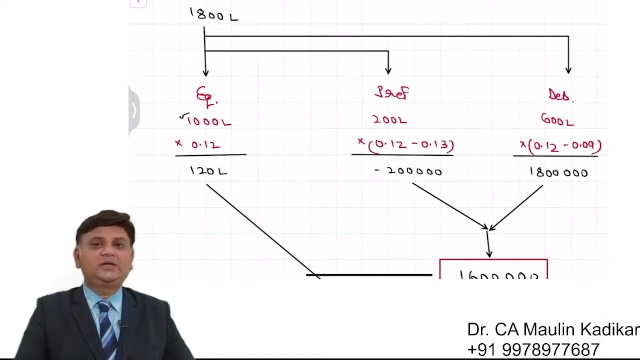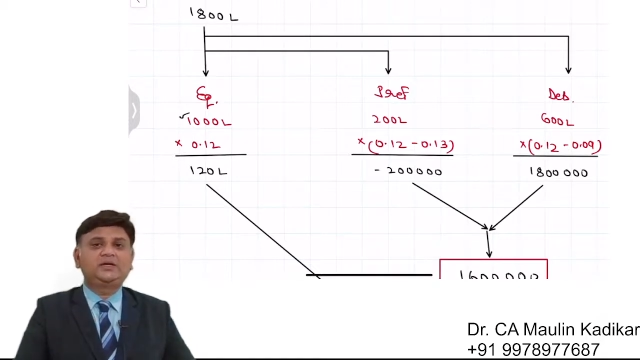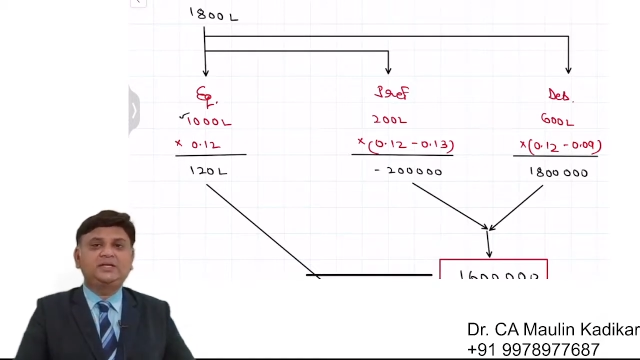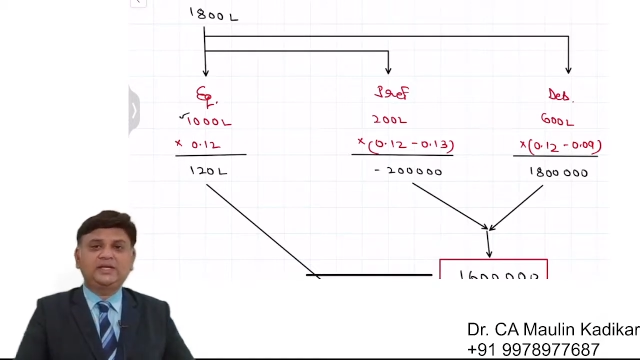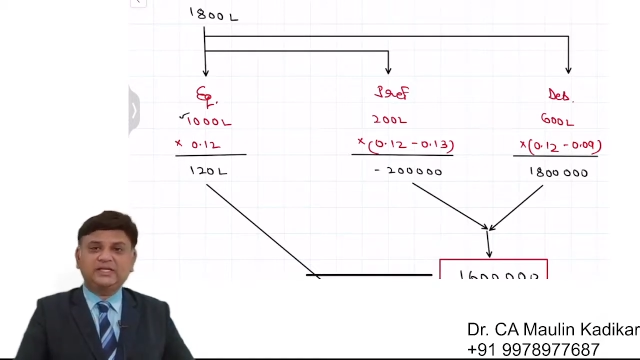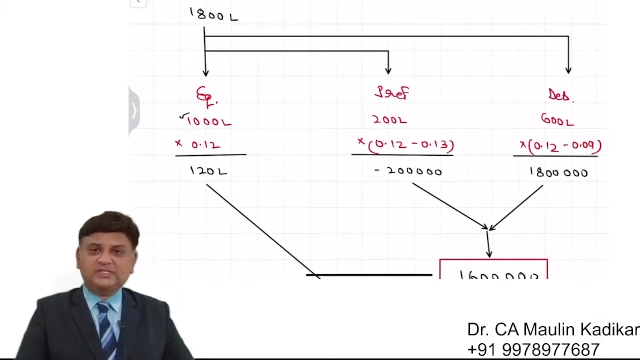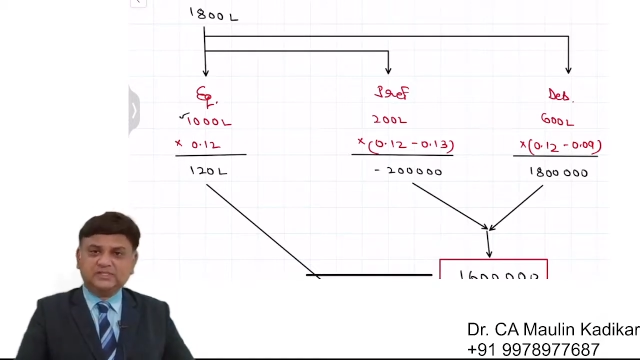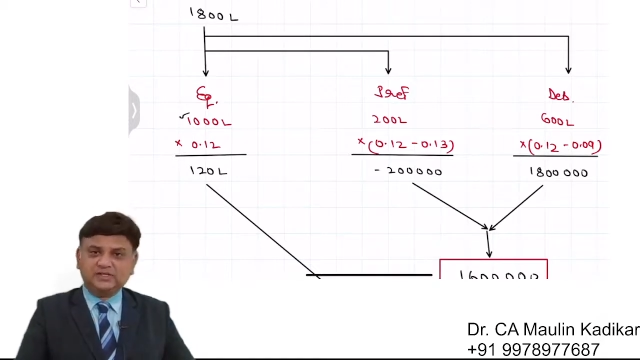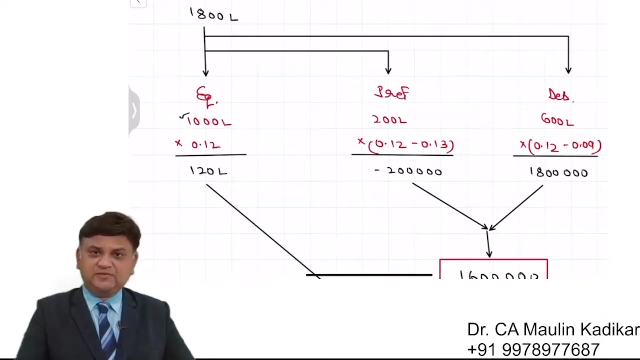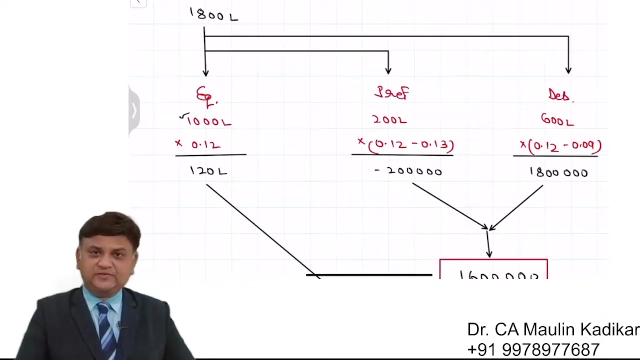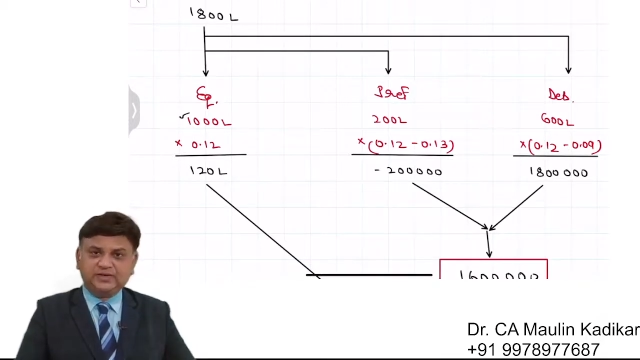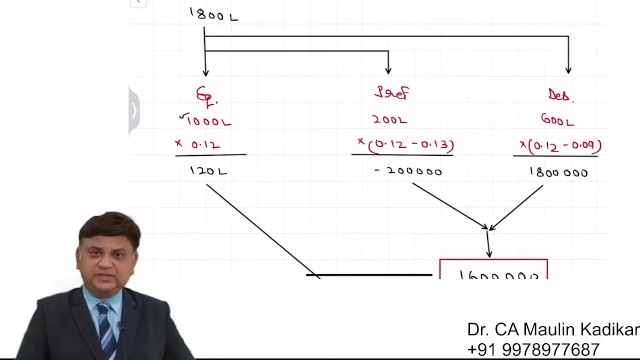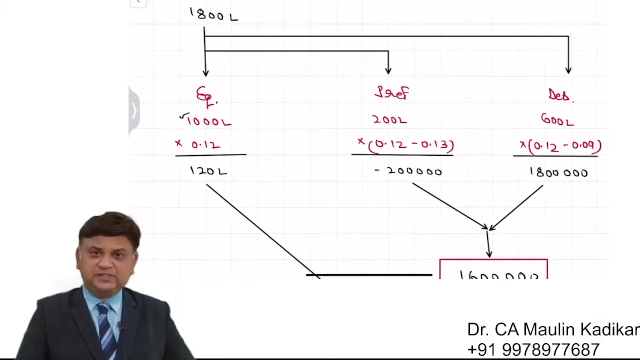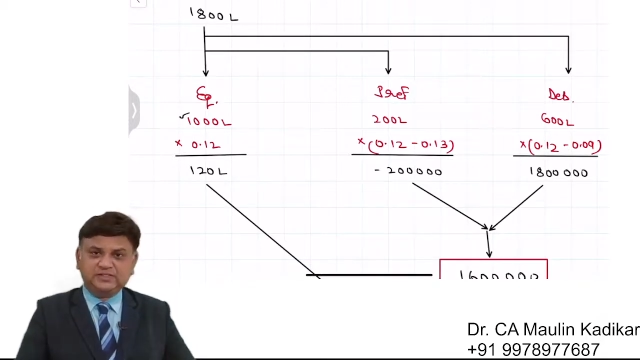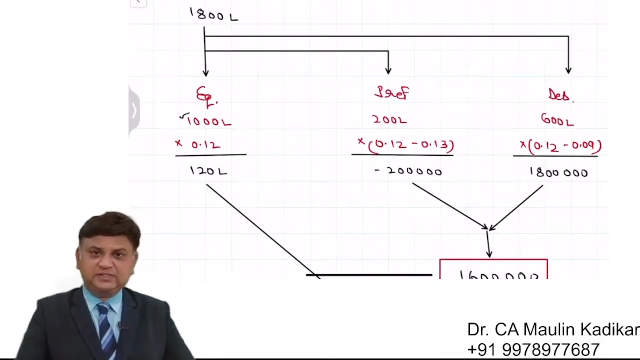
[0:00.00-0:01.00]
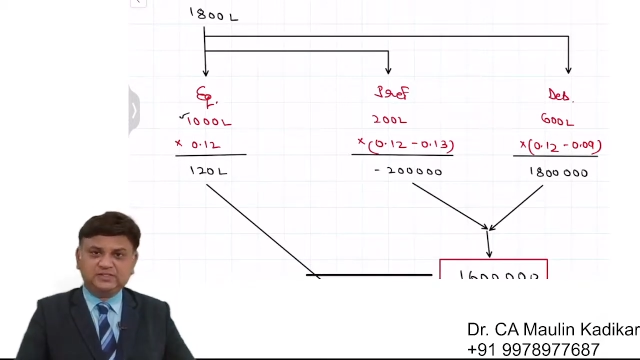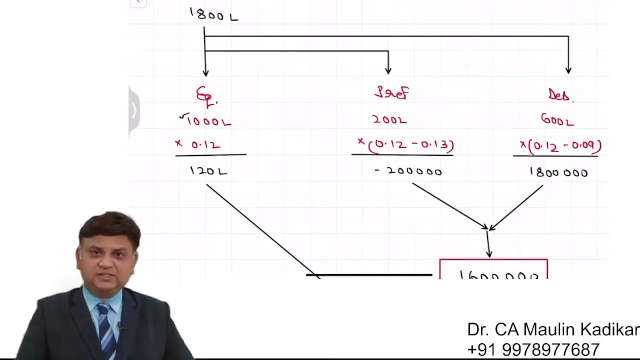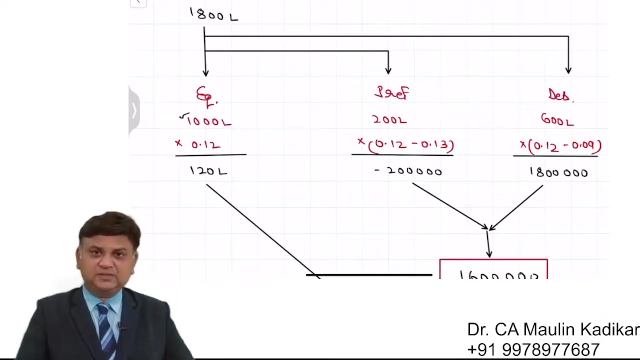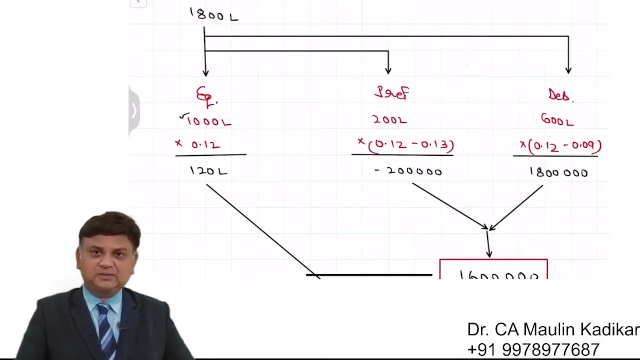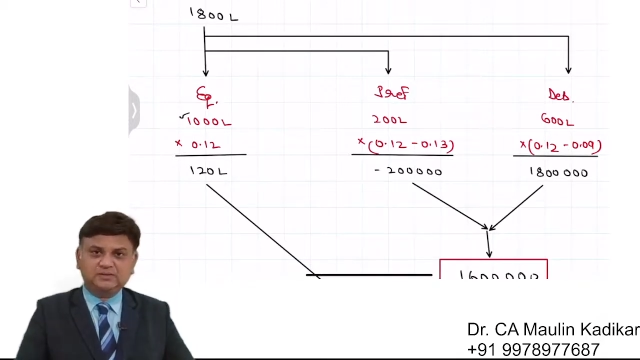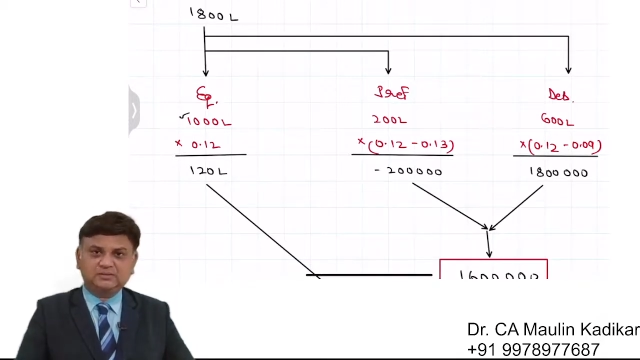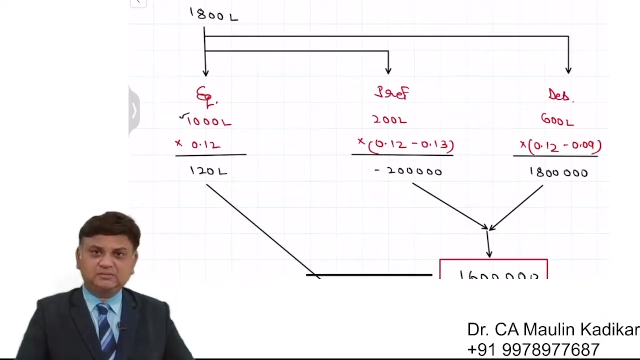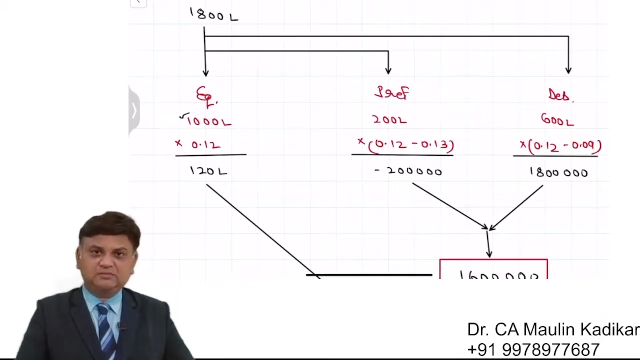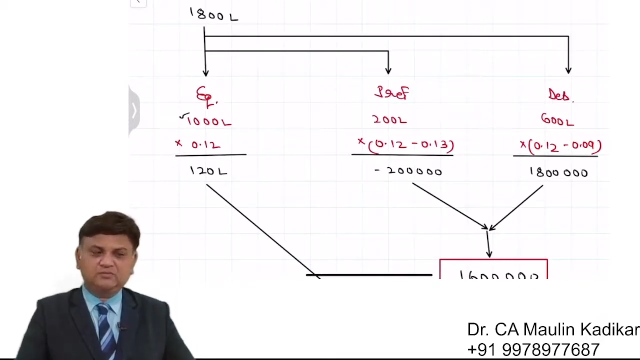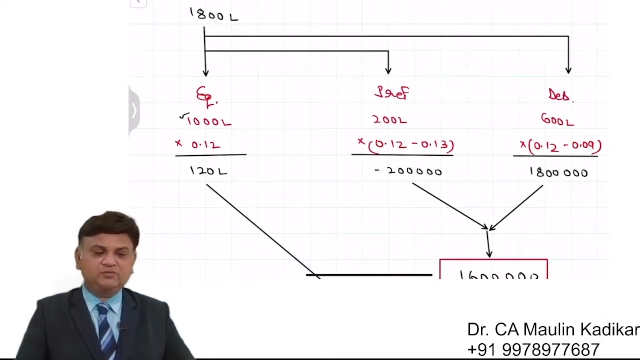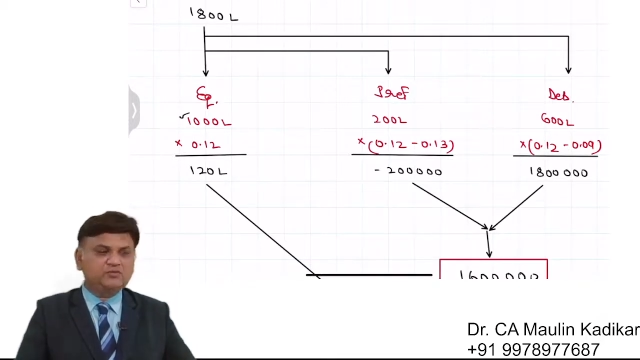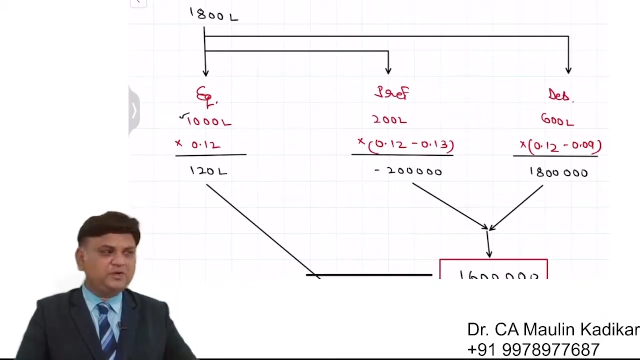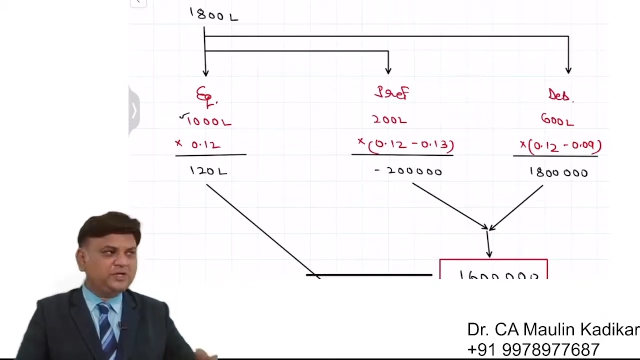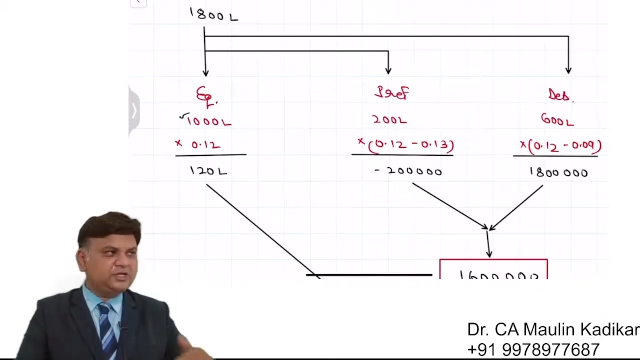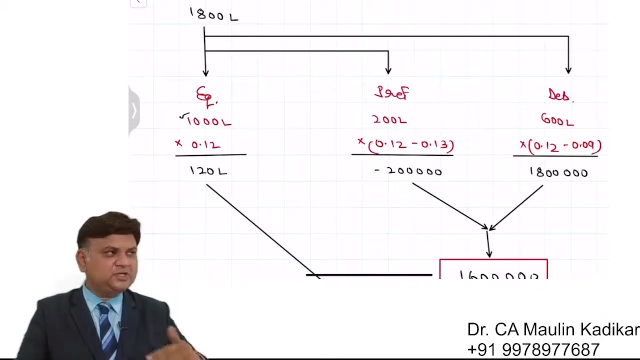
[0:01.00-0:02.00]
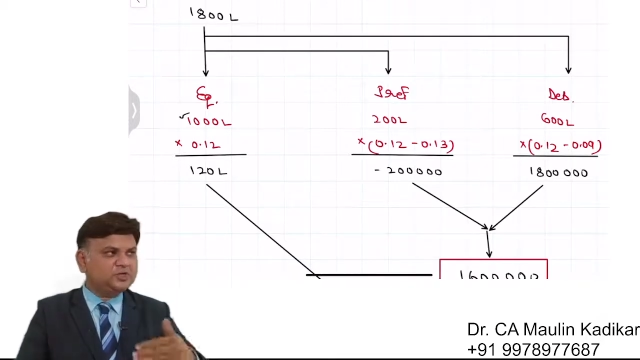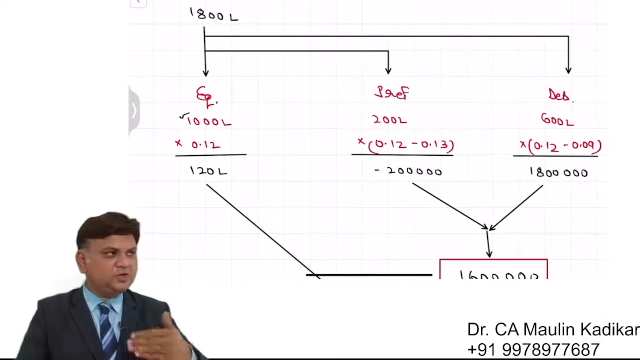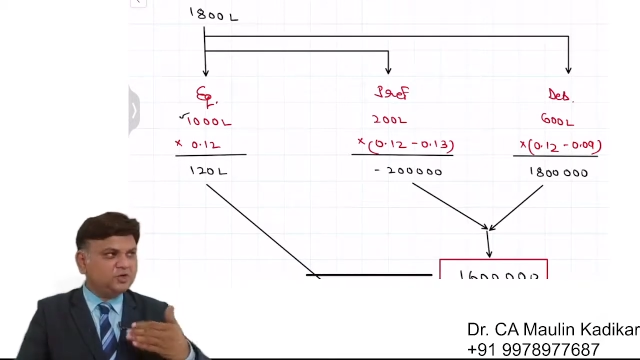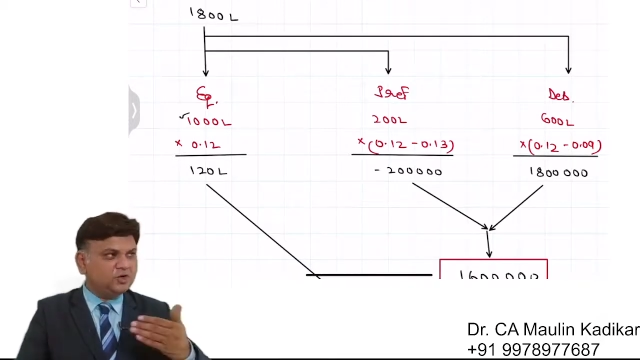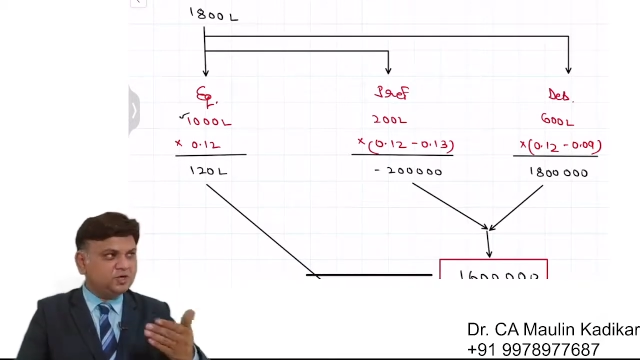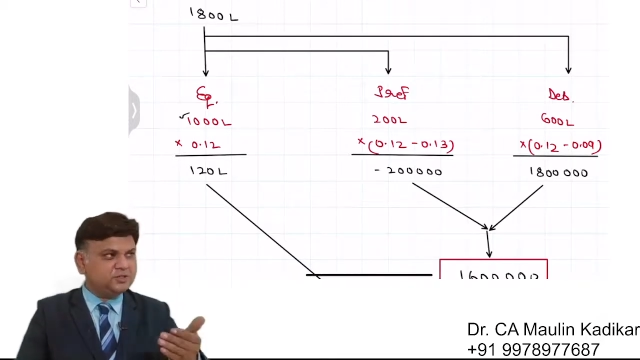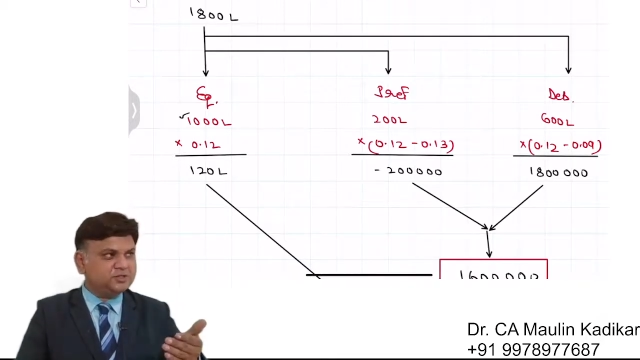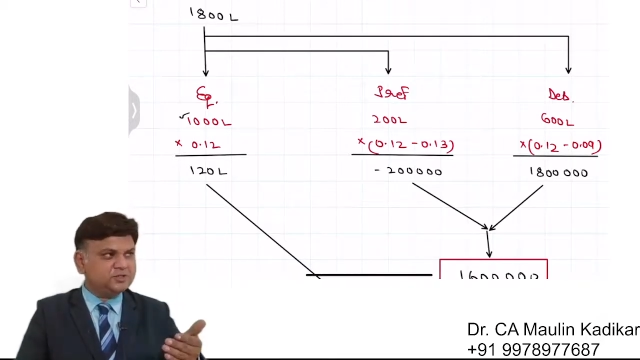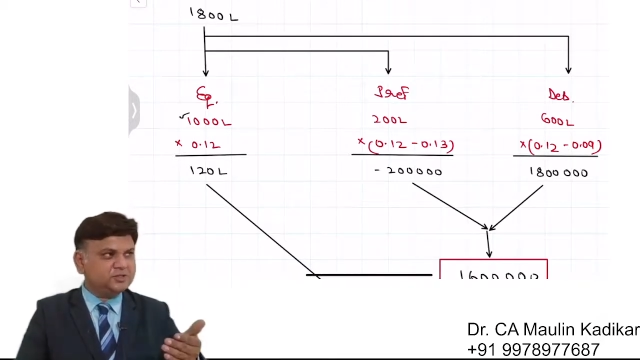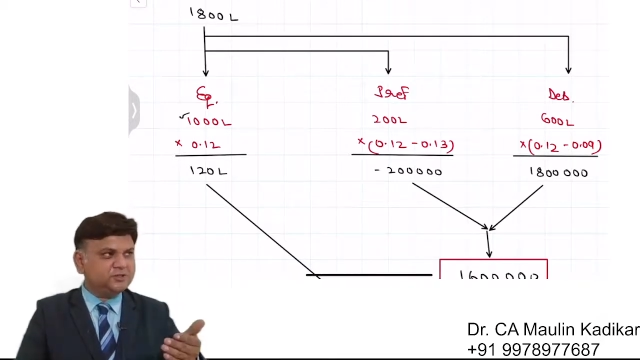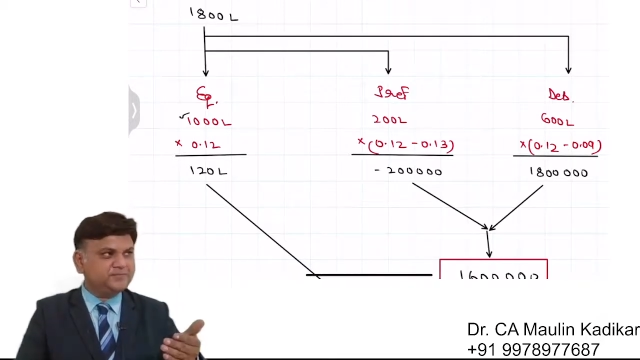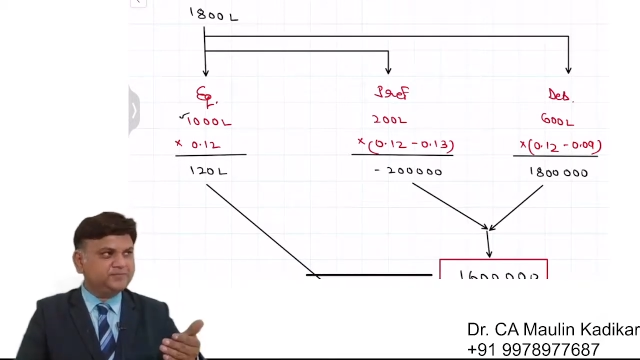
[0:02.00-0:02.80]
raised the funds. What is your cost?